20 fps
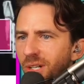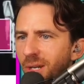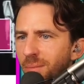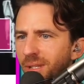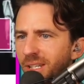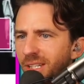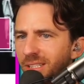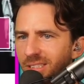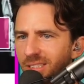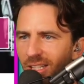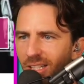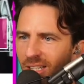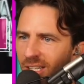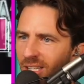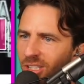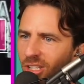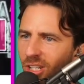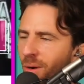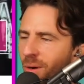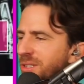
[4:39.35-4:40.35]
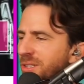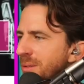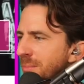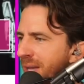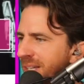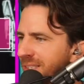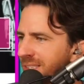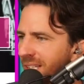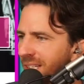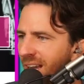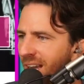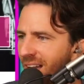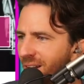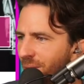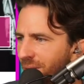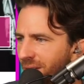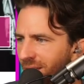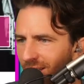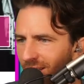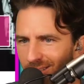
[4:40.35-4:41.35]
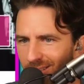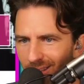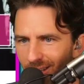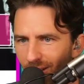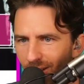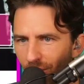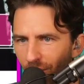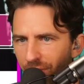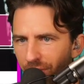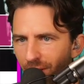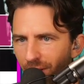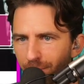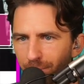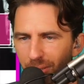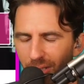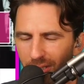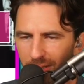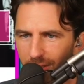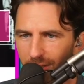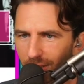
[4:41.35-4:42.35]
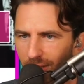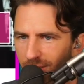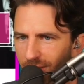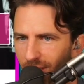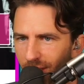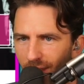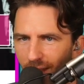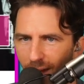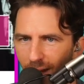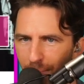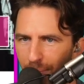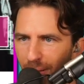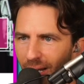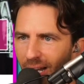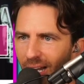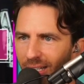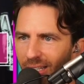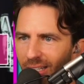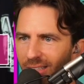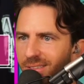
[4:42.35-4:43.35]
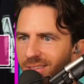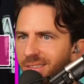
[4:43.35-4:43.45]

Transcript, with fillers: I mean, he's a you know he's a basic guy when he does the old thumb pistols in their pockets.